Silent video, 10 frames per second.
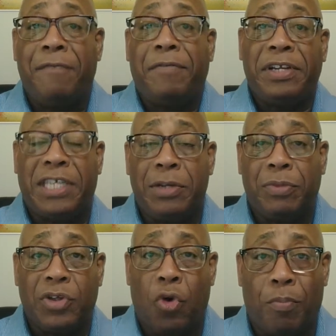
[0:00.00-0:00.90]
every
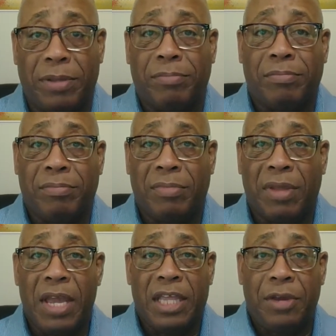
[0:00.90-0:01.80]
seat was open.
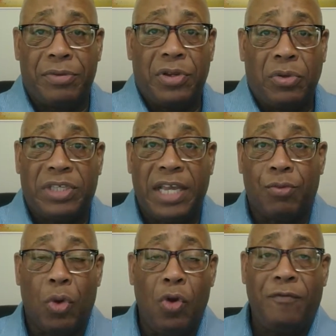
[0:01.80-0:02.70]
There was no
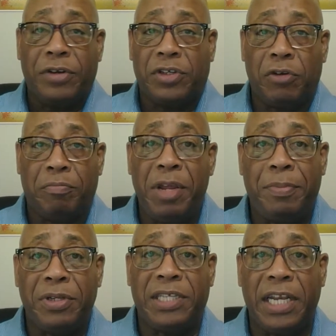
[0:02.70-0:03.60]
set role for certain
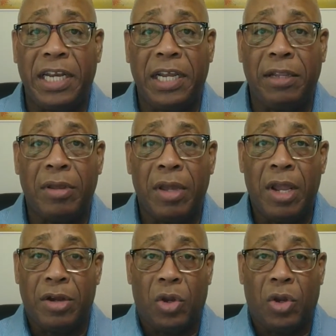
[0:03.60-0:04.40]
people to sit in,